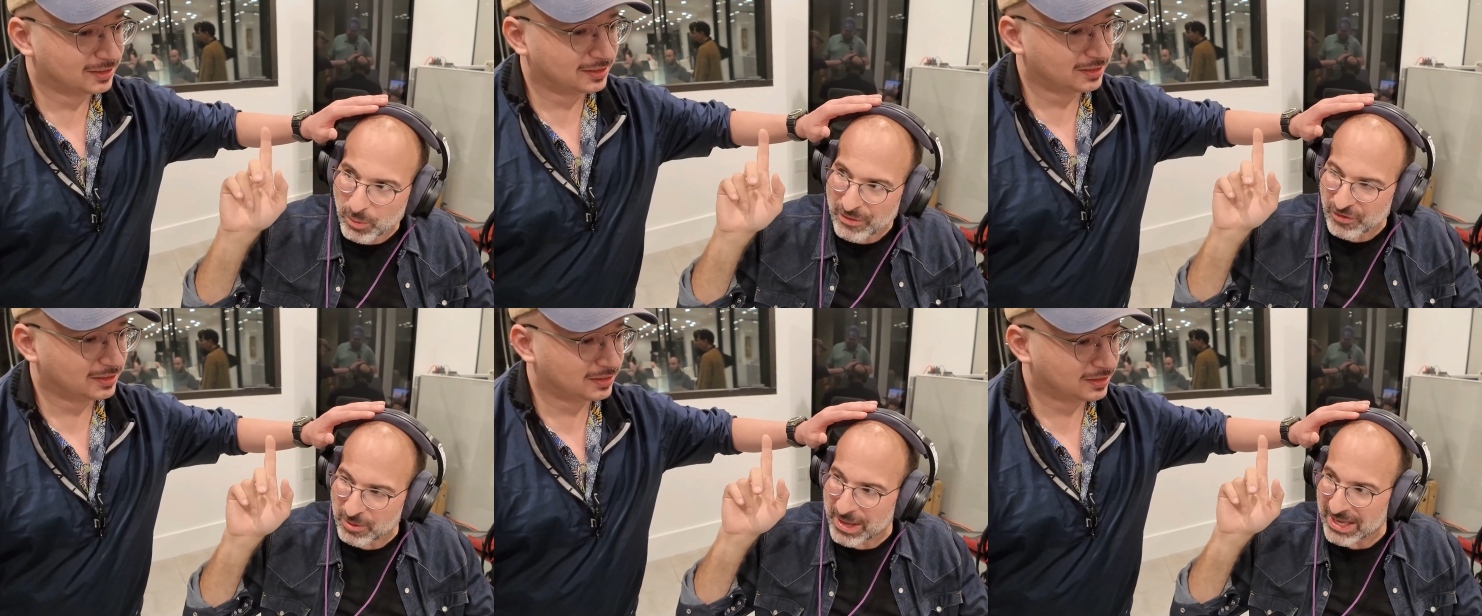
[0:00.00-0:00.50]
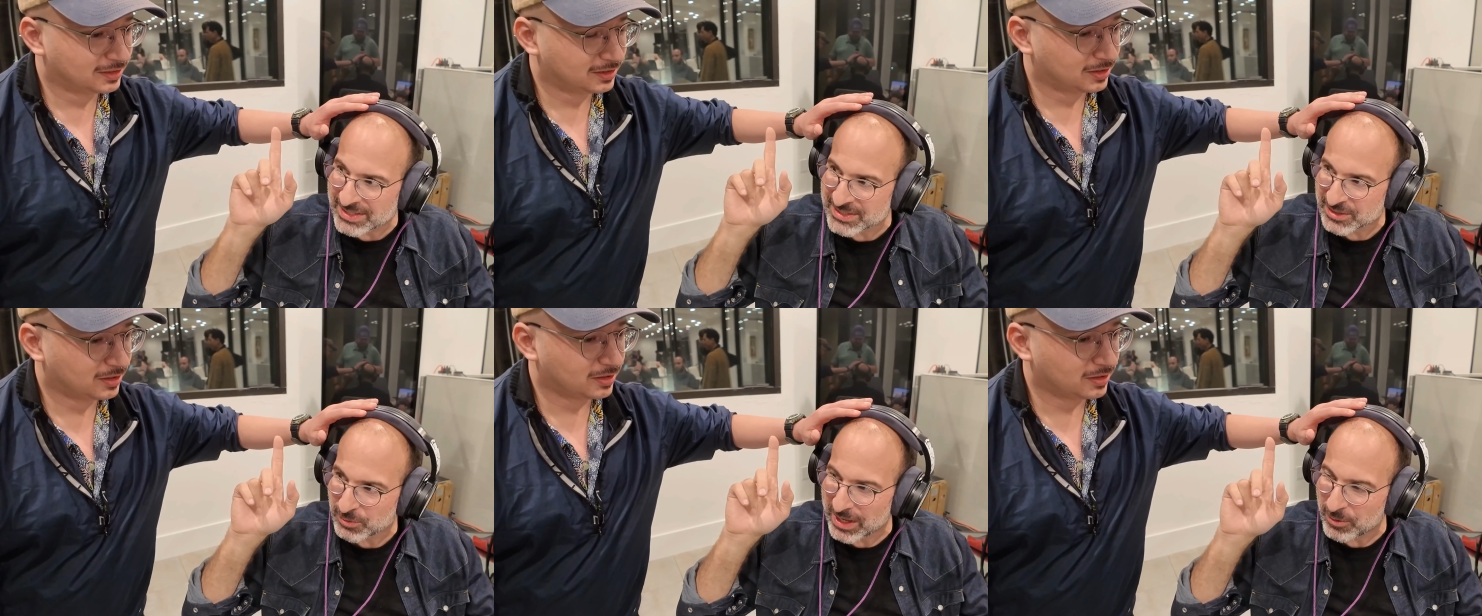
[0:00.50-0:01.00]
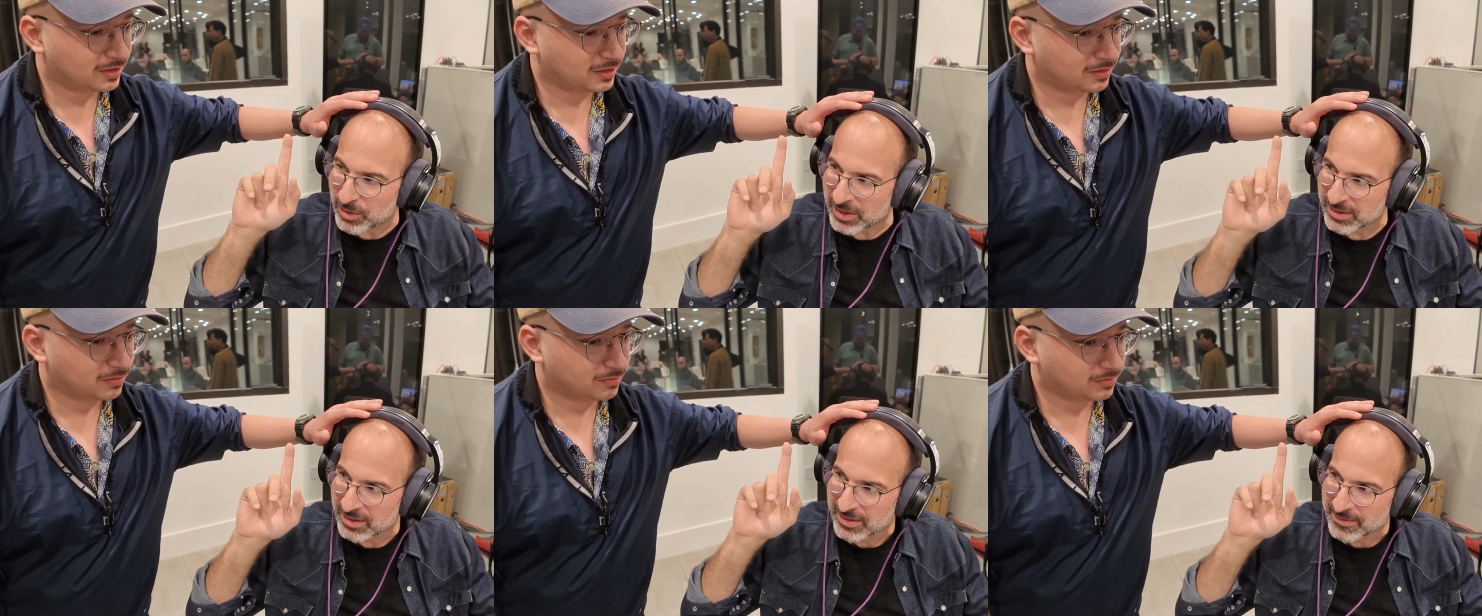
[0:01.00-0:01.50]
Speaker 1: it, wait for the bass. Wait,
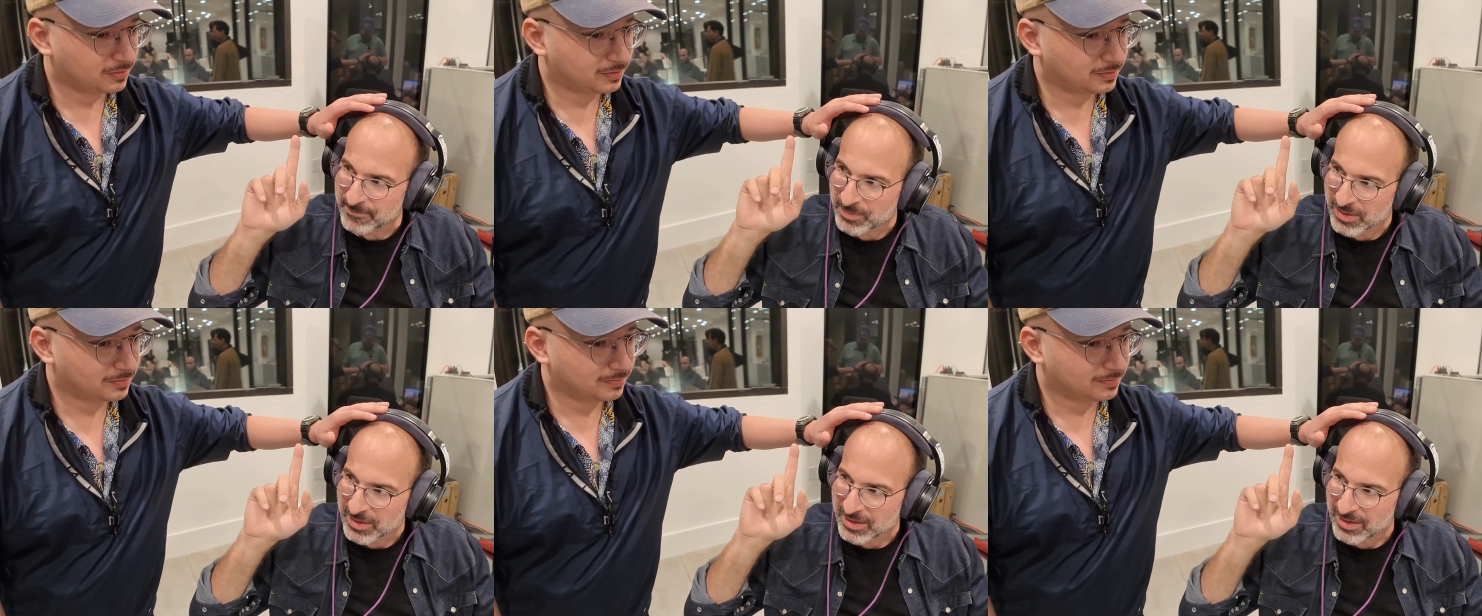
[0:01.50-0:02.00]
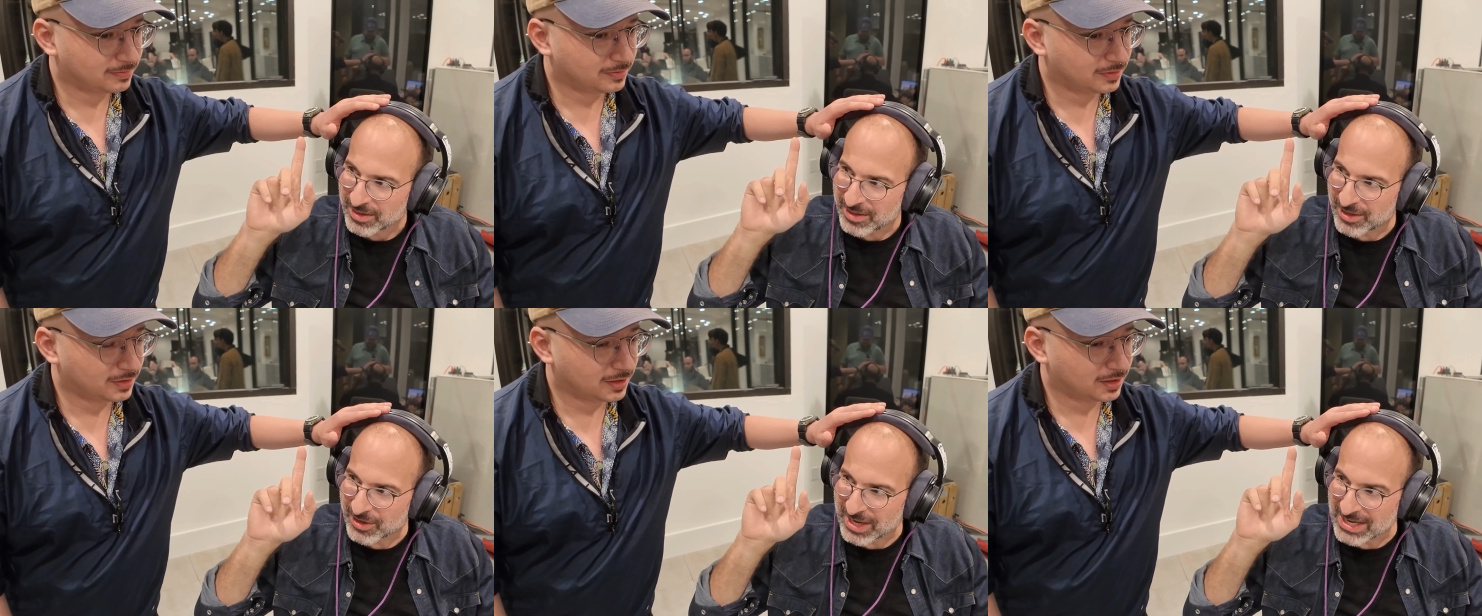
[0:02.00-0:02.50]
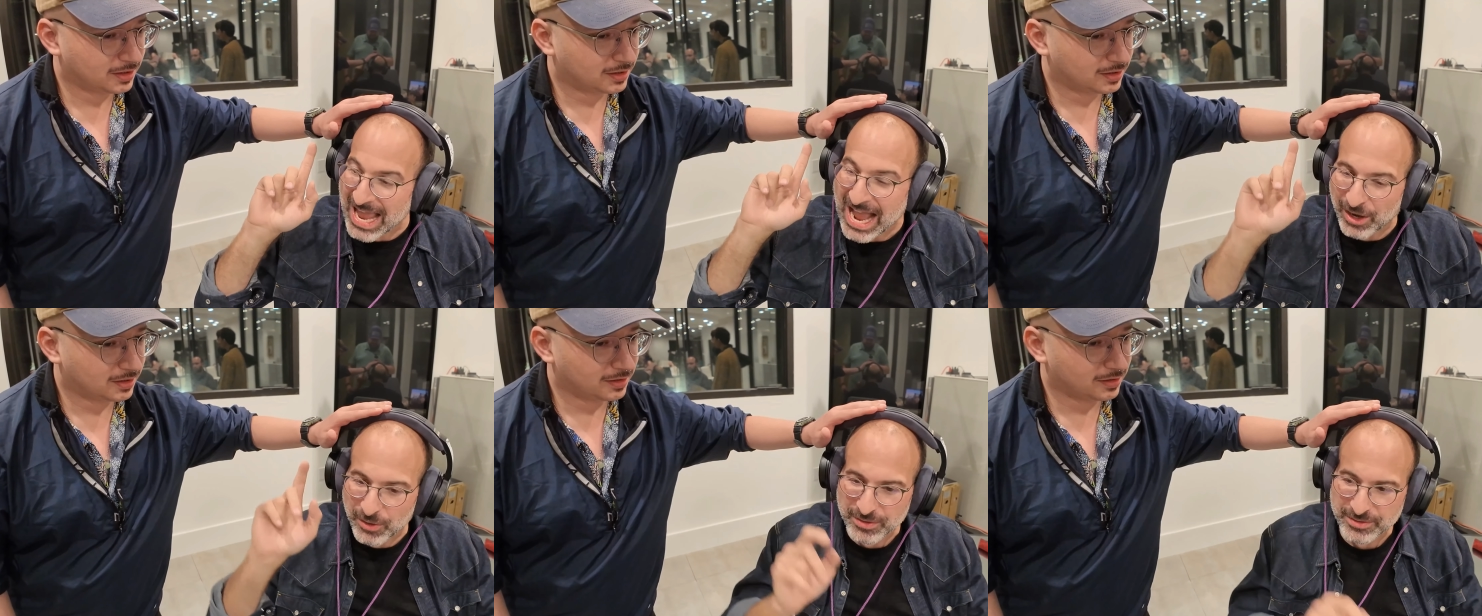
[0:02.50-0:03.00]
one... Okay,
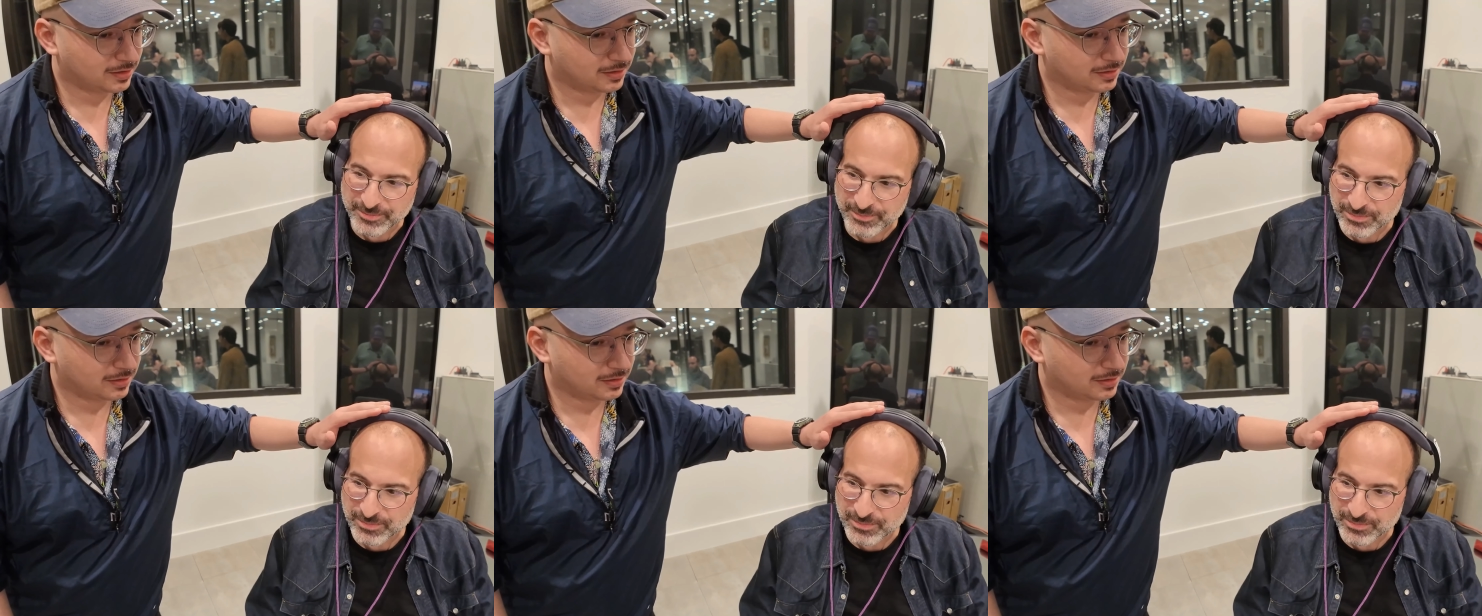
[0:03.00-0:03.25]
now.